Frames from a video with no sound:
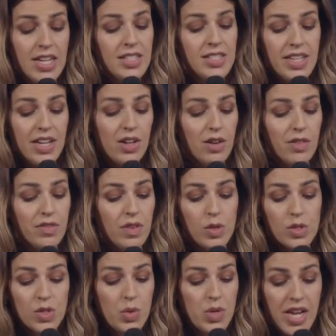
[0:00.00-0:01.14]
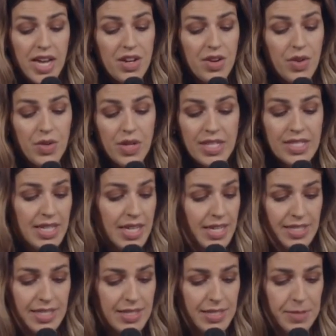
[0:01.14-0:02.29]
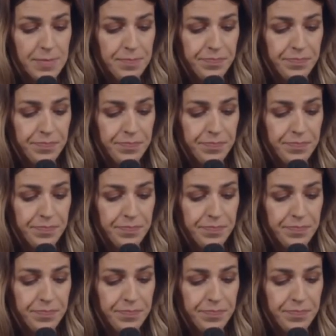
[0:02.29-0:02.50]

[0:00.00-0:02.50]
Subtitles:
set off a tornado in Texas?"